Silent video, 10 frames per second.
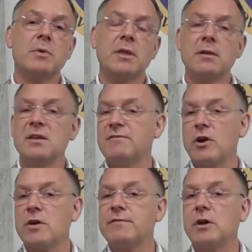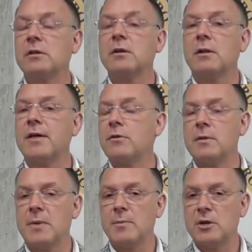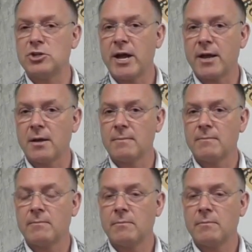but they need very, very little other than maybe a check in.